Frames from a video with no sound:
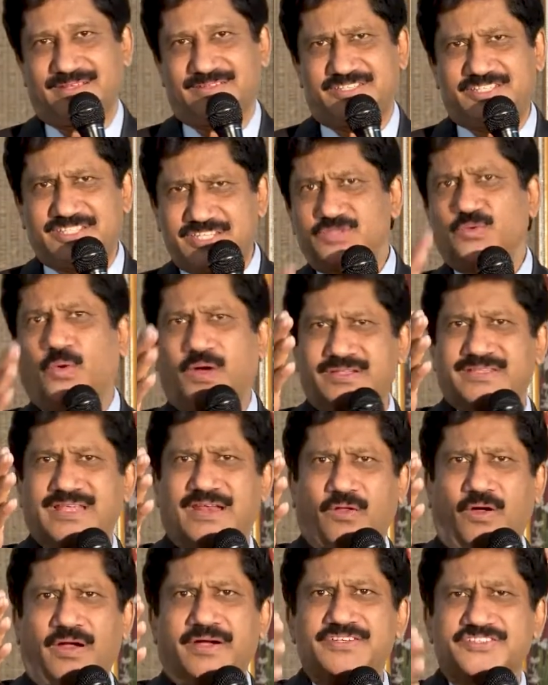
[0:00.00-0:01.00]
This is what the
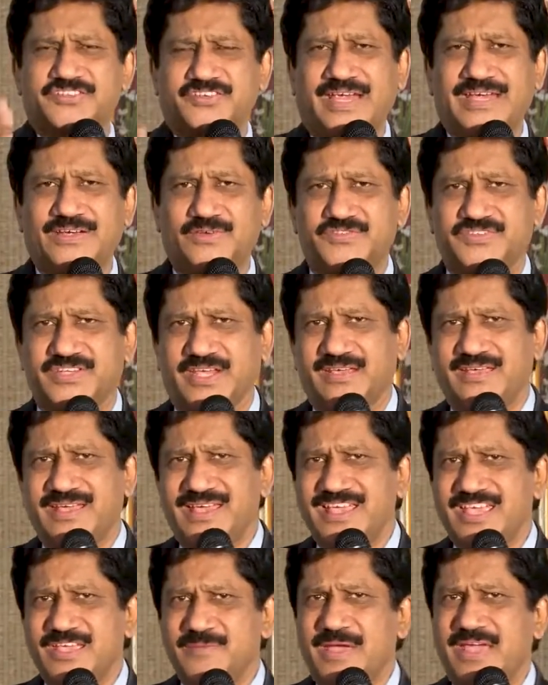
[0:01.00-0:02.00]
Lord is trying to say.
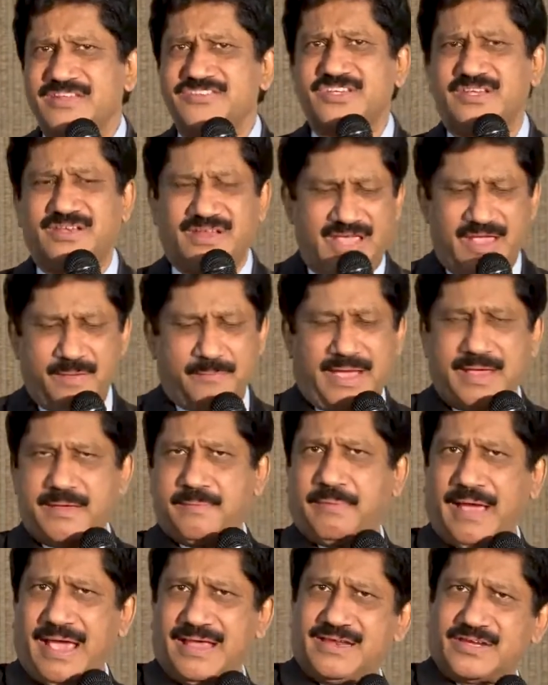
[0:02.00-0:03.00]
Imagine my
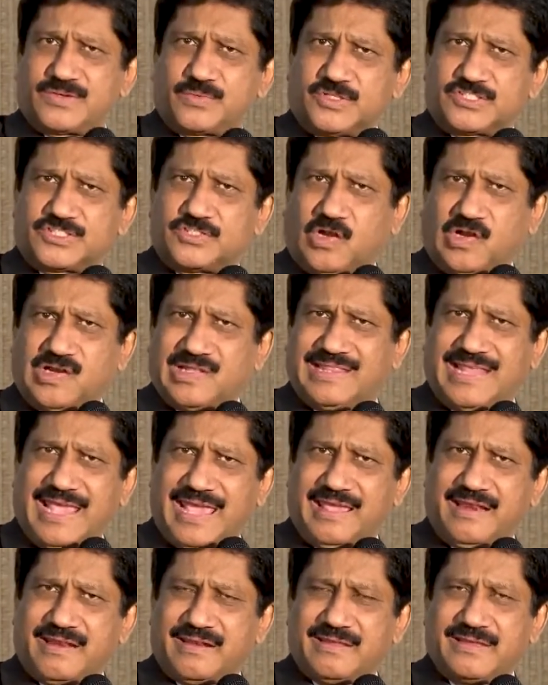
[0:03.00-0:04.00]
pilot was not
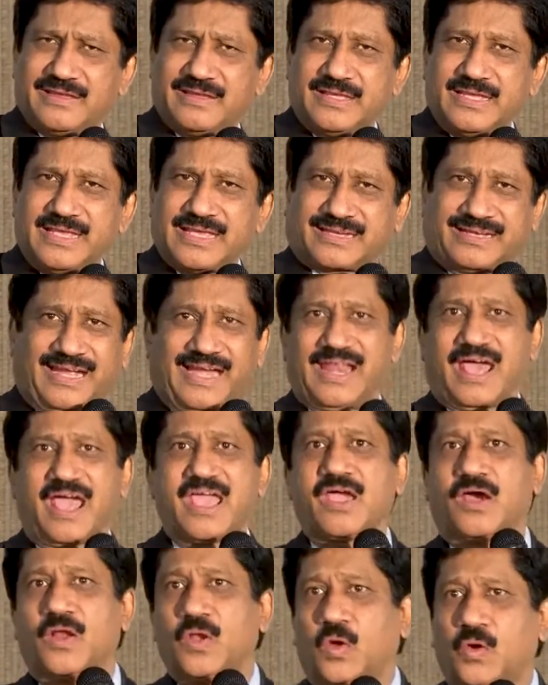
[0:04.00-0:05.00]
there and
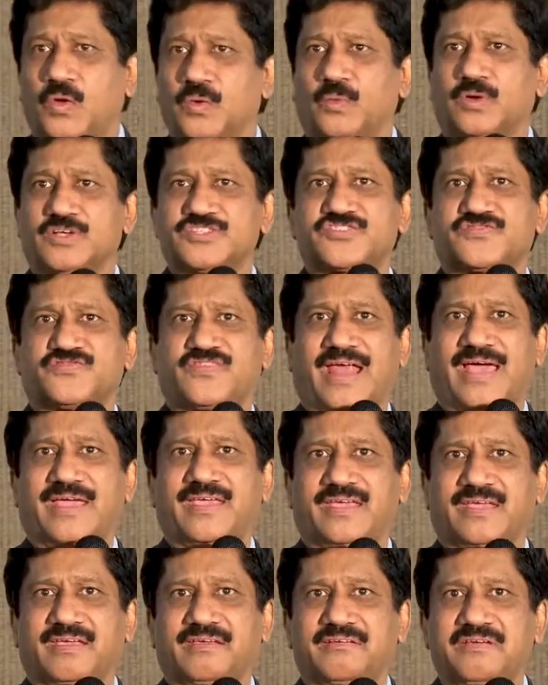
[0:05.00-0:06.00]
I alone was
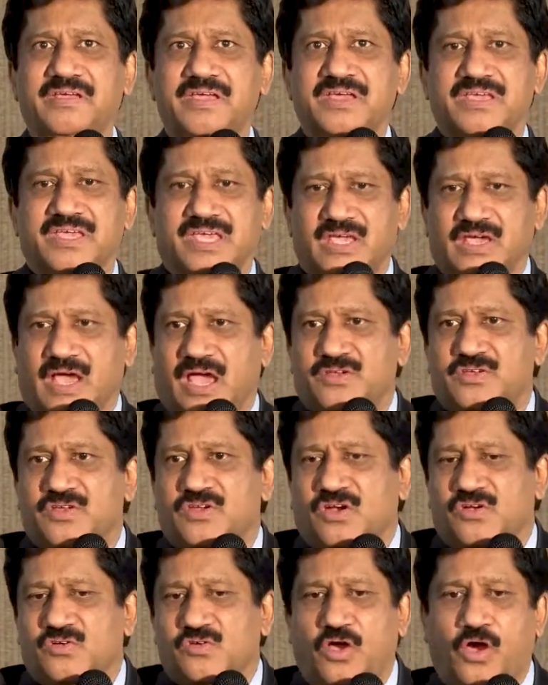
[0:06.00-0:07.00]
flying. I do
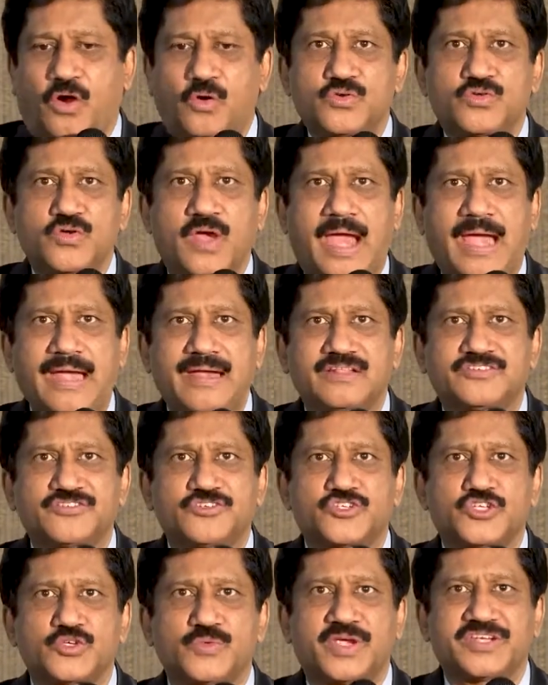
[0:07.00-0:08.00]
not know how to handle the
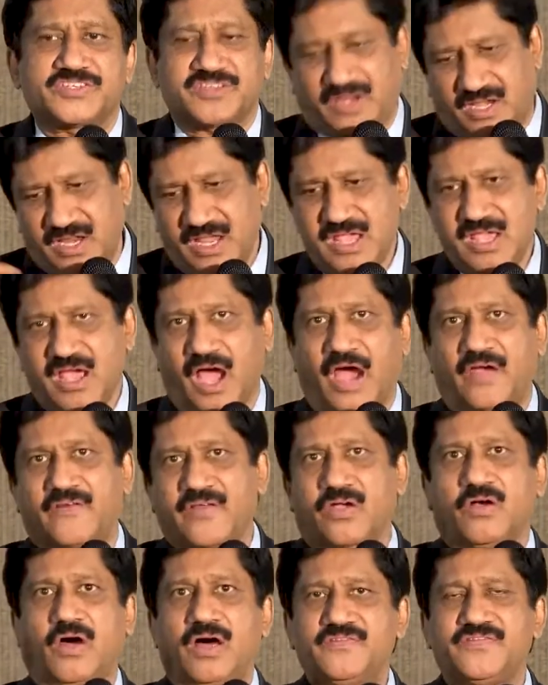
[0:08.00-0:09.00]
situation. I would
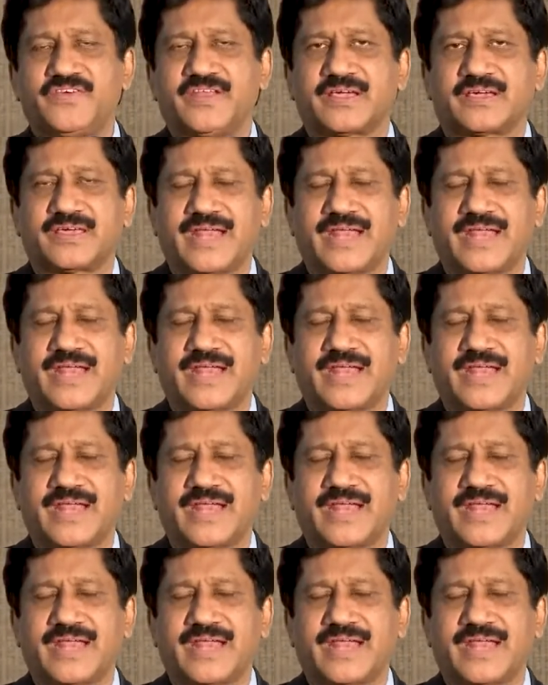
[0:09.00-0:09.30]
have gone for a